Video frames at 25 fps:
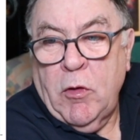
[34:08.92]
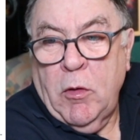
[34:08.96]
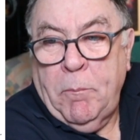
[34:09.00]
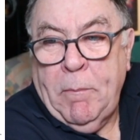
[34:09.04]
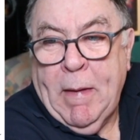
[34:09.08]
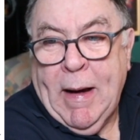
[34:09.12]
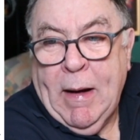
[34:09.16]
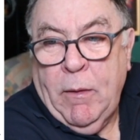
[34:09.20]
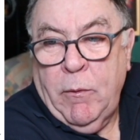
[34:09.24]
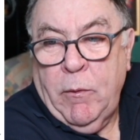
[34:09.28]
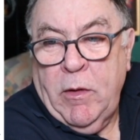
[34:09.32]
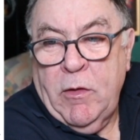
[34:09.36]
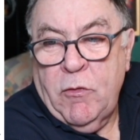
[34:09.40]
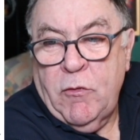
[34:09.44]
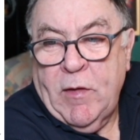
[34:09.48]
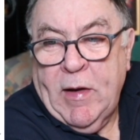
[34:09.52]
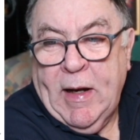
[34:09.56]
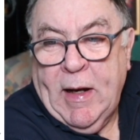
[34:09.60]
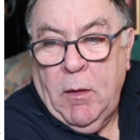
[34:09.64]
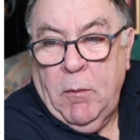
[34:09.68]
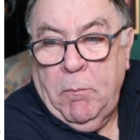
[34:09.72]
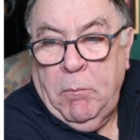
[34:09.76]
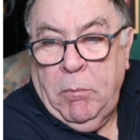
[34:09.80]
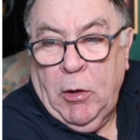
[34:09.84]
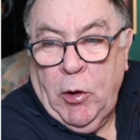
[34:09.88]
so power is
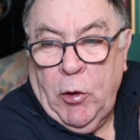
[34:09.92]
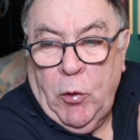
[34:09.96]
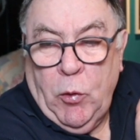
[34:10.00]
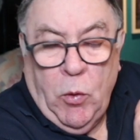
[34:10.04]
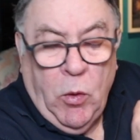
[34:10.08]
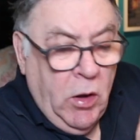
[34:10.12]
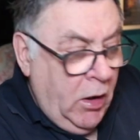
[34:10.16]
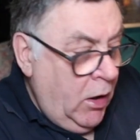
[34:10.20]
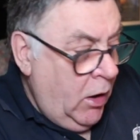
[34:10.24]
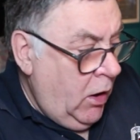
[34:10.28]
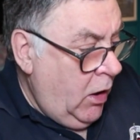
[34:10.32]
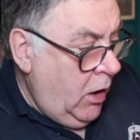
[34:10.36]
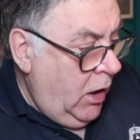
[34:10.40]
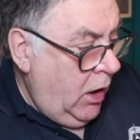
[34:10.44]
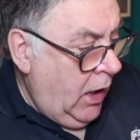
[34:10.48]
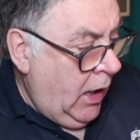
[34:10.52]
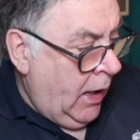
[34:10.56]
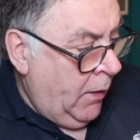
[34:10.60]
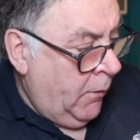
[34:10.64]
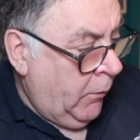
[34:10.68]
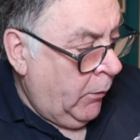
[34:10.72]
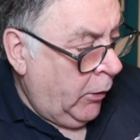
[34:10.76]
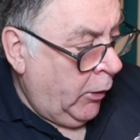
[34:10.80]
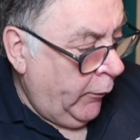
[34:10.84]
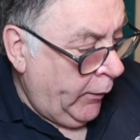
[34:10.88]
now blue,
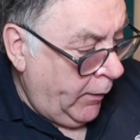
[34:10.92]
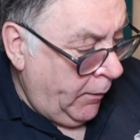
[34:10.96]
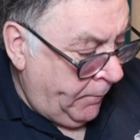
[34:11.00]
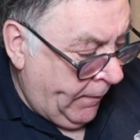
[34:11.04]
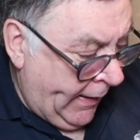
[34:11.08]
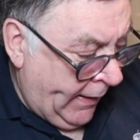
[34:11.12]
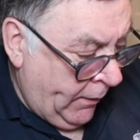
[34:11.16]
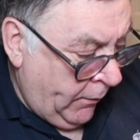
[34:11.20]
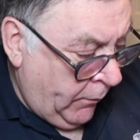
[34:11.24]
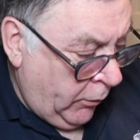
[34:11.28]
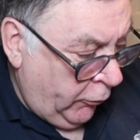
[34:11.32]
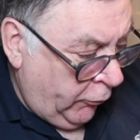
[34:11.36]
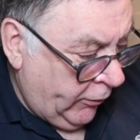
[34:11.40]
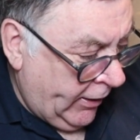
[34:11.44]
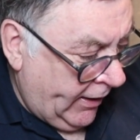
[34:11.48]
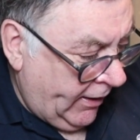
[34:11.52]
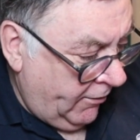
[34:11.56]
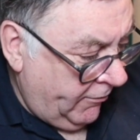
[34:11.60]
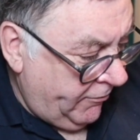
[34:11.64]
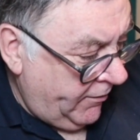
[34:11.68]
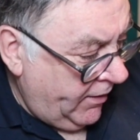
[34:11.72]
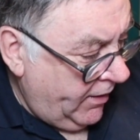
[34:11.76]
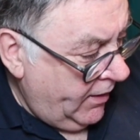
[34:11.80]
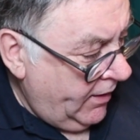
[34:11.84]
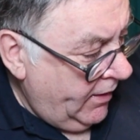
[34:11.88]
and we're on the power
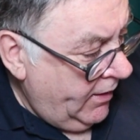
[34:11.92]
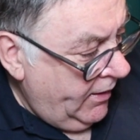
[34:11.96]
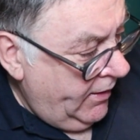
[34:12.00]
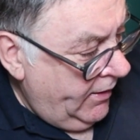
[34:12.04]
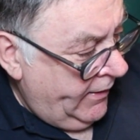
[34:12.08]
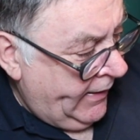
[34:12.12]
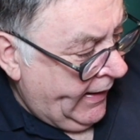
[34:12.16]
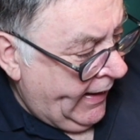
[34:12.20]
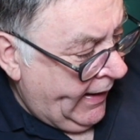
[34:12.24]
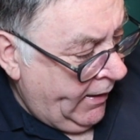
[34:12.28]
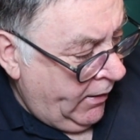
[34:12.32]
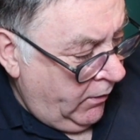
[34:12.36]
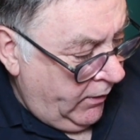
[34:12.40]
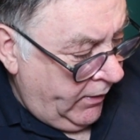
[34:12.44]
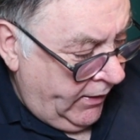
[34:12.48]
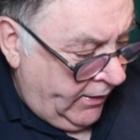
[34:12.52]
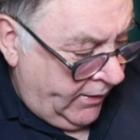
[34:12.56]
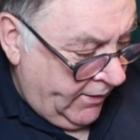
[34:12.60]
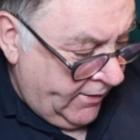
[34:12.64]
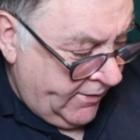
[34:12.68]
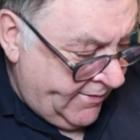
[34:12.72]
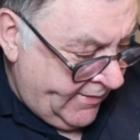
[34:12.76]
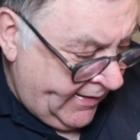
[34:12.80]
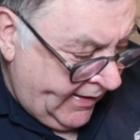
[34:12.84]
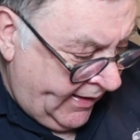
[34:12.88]
graph. Now you
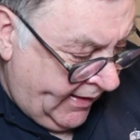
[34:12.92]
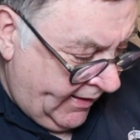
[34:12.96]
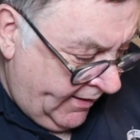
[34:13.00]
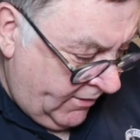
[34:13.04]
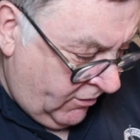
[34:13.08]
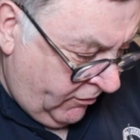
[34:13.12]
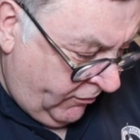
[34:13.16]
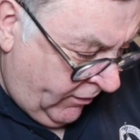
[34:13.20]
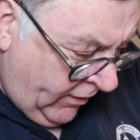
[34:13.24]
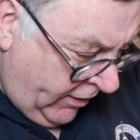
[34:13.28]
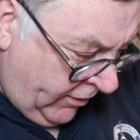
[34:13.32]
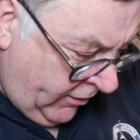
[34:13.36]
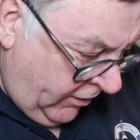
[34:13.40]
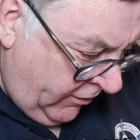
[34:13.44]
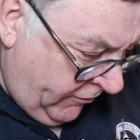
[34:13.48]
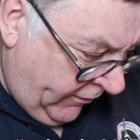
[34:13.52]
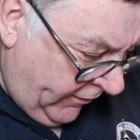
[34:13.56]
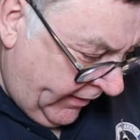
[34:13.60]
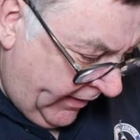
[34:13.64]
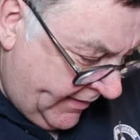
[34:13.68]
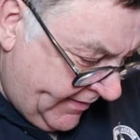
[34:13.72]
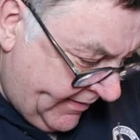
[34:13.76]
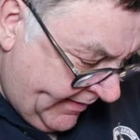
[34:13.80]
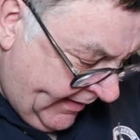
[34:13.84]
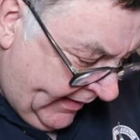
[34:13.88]
can see it's very,
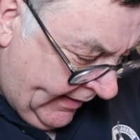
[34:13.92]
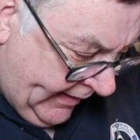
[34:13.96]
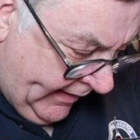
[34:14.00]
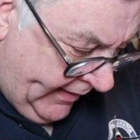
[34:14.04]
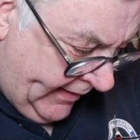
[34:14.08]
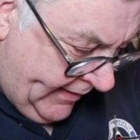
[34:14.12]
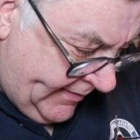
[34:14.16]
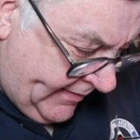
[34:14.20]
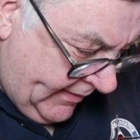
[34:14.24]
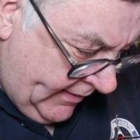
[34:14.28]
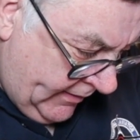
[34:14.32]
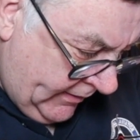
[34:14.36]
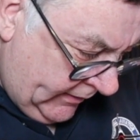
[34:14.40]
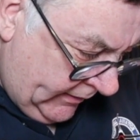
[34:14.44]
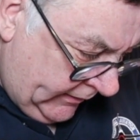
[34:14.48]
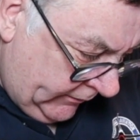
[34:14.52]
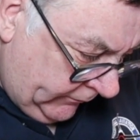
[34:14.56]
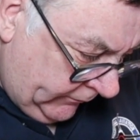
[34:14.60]
very tight,